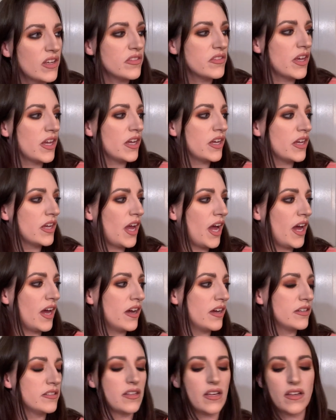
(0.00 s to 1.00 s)
They
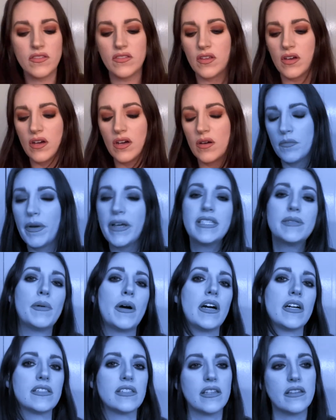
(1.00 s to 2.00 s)
had the base
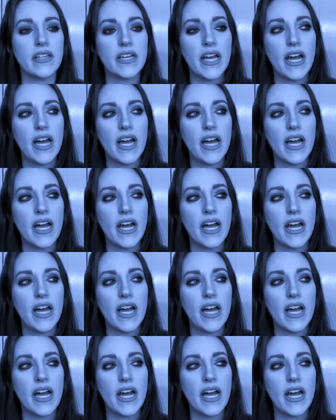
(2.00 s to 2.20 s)
box and they